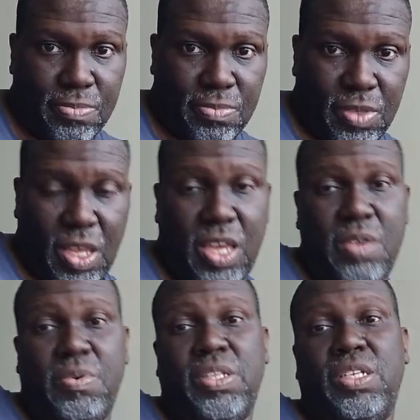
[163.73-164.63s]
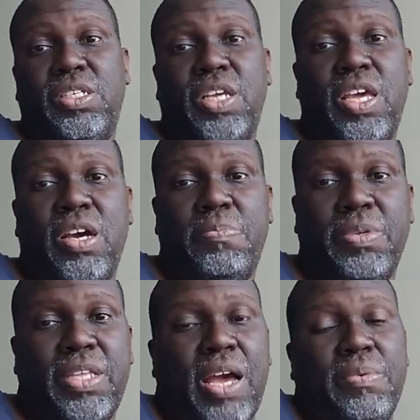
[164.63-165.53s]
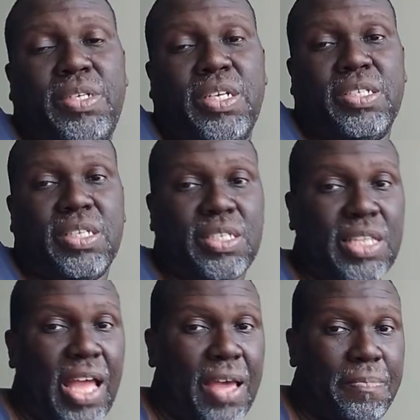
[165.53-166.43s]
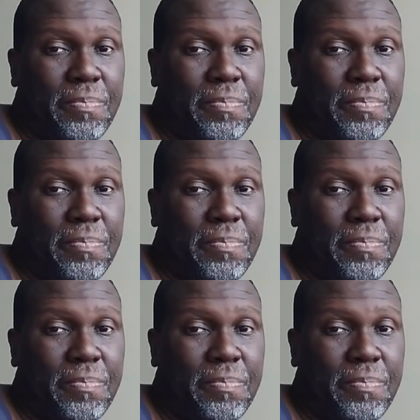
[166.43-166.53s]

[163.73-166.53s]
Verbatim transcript: Yeah, he went to jail, but that was just a slap